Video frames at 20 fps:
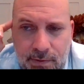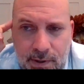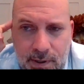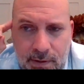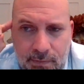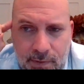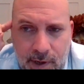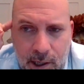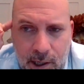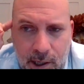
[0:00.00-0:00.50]

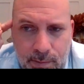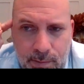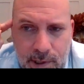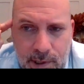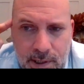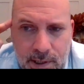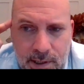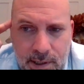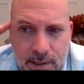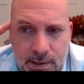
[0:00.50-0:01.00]

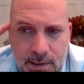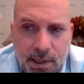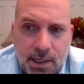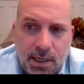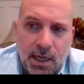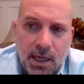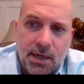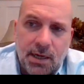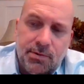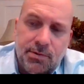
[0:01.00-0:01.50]
environments
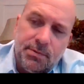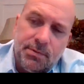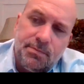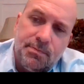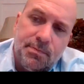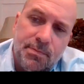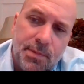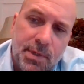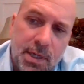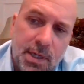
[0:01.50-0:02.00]
and how you
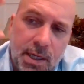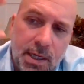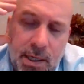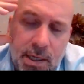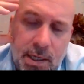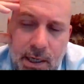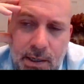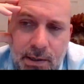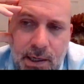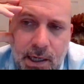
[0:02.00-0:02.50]
can
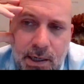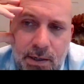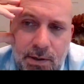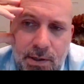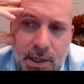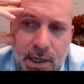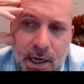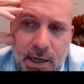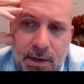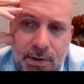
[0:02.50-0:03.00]

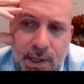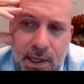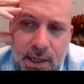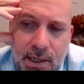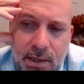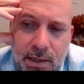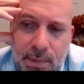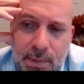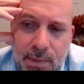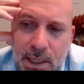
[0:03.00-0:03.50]
how they
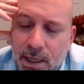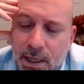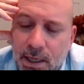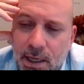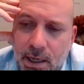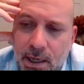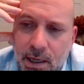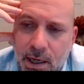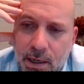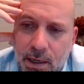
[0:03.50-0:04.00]
can be
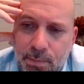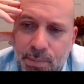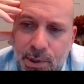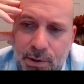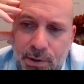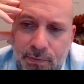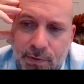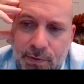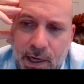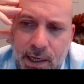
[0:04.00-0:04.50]

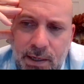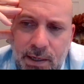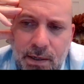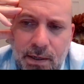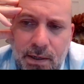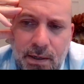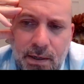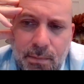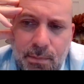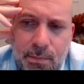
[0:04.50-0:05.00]
purified.
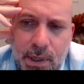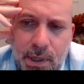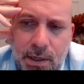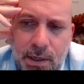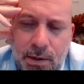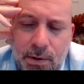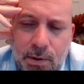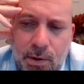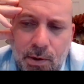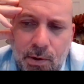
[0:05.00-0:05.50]

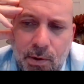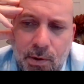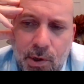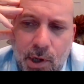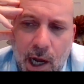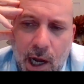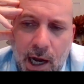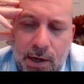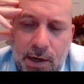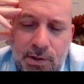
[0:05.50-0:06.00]
But
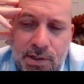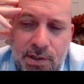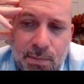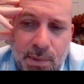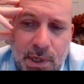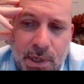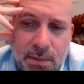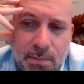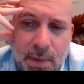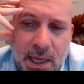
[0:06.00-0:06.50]
how does
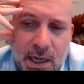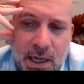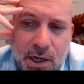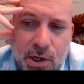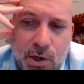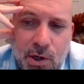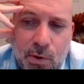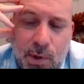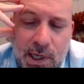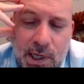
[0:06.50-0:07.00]
somebody make a
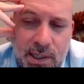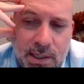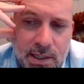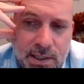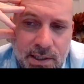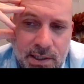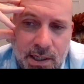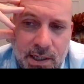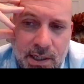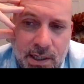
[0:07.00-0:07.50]
quick
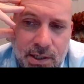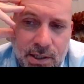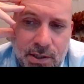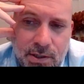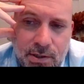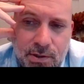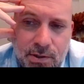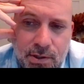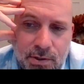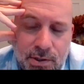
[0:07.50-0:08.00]
distinction?
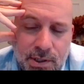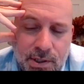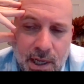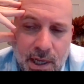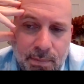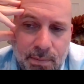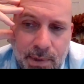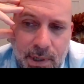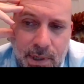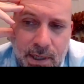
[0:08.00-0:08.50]
You're
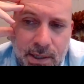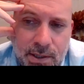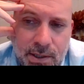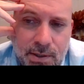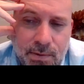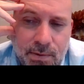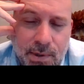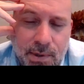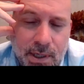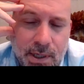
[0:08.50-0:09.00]
stepping
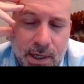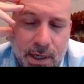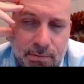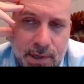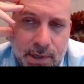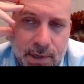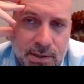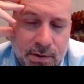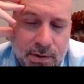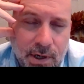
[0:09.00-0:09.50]
into a
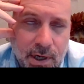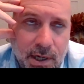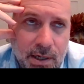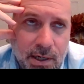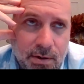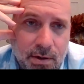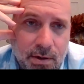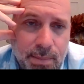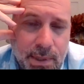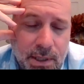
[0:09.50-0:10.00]
restaurant
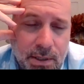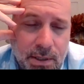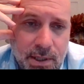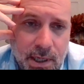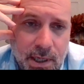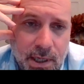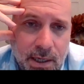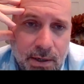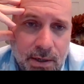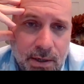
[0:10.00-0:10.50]
or a
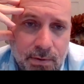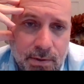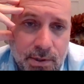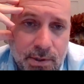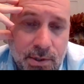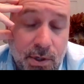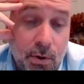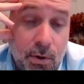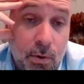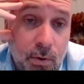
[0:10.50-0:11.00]
building or
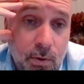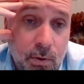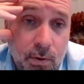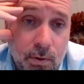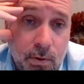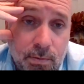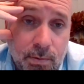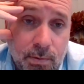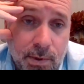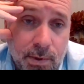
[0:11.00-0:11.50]

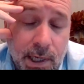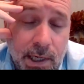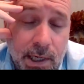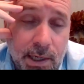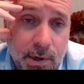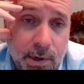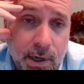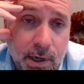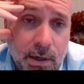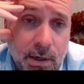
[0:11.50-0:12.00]
school or
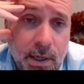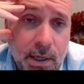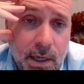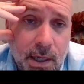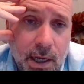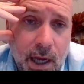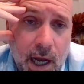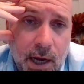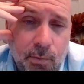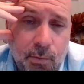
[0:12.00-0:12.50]
anywhere.
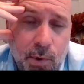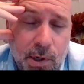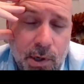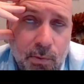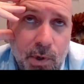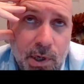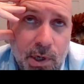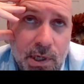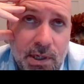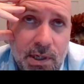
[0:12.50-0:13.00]
What
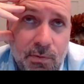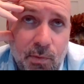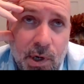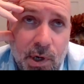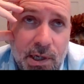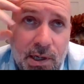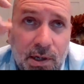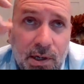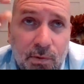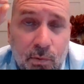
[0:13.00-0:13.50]

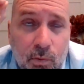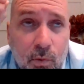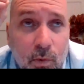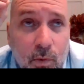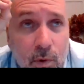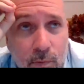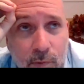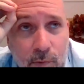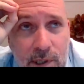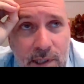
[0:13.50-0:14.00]

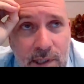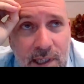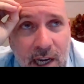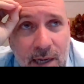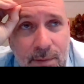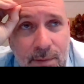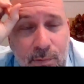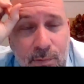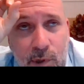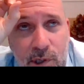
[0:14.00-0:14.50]

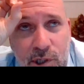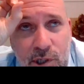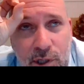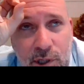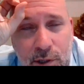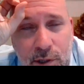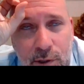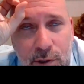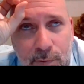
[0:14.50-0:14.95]
should you